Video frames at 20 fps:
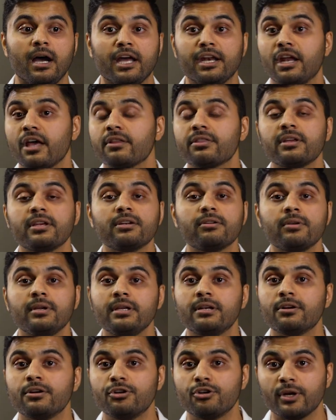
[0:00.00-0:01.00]
nothing to
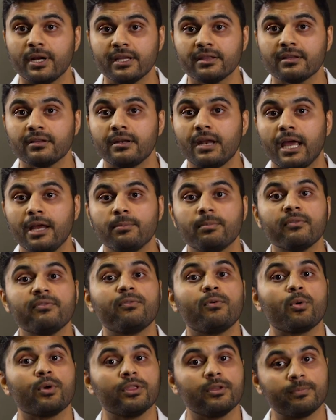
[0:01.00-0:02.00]
eat or drink the night
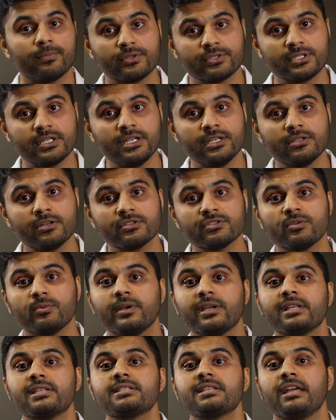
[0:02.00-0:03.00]
before the procedure so we
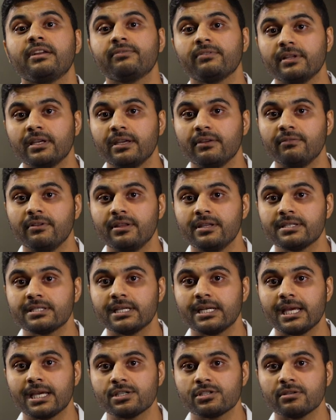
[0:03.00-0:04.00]
can safely give you the
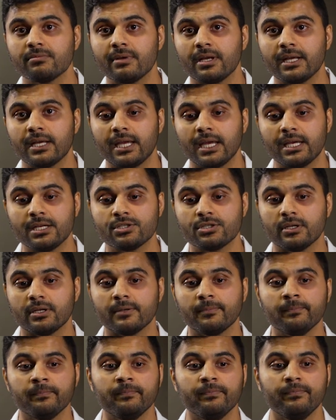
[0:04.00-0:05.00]
sedation
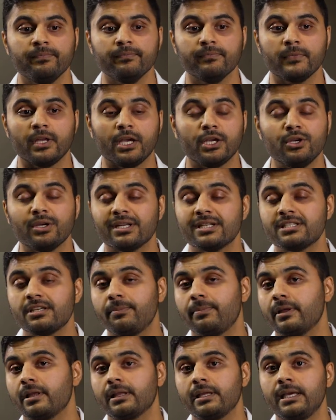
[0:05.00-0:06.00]
medication. You can
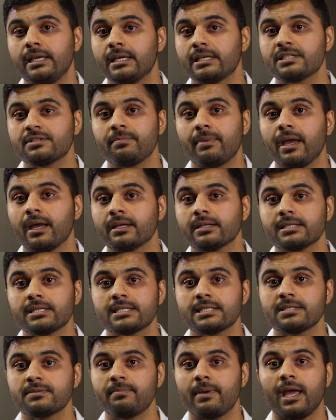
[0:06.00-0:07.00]
typically expect to
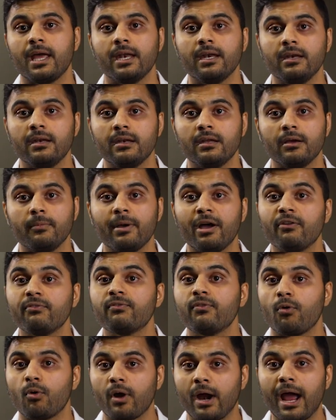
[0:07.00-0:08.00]
spend about
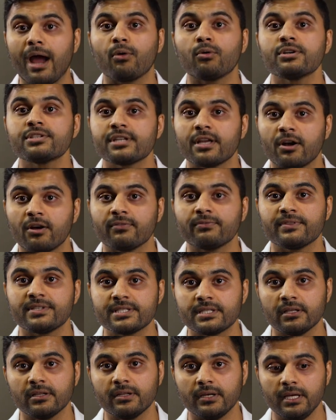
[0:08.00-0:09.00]
4 hours at our
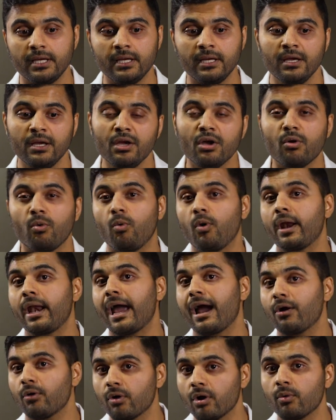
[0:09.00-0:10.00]
facility, 1
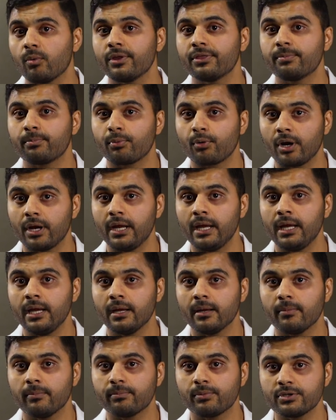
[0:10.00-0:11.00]
hour with
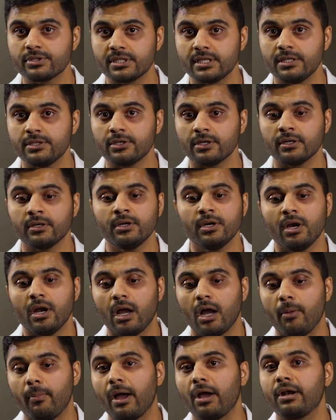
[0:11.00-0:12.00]
pre-procedure,
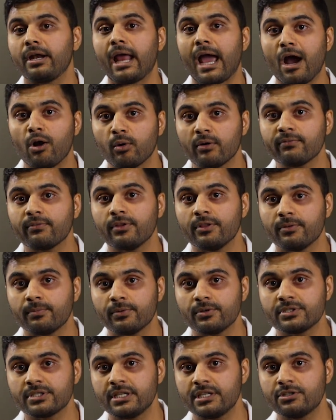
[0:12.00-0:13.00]
about an hour for the
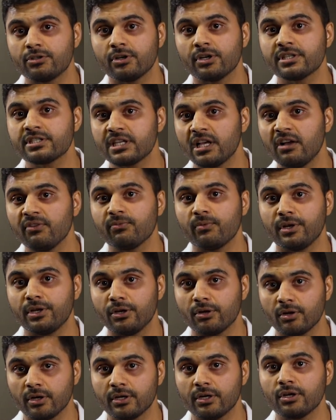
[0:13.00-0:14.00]
procedure itself when
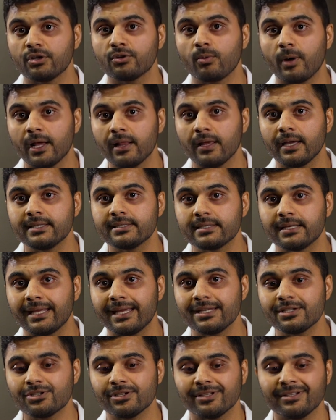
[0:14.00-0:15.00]
you're under twilight
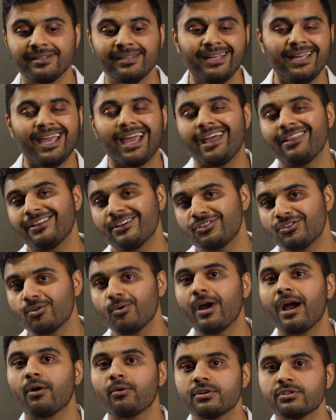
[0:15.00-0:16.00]
sedation, and then
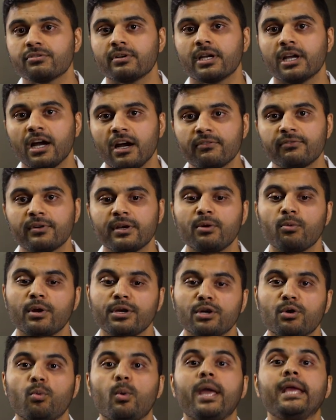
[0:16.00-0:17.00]
2 hours recovery when
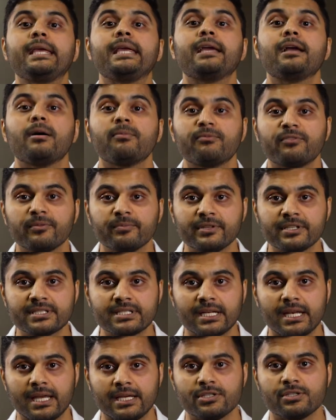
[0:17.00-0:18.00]
you're waking up from the
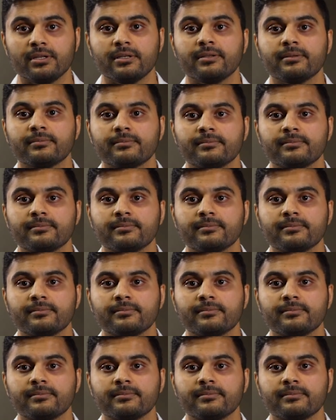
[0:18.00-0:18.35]
sedation.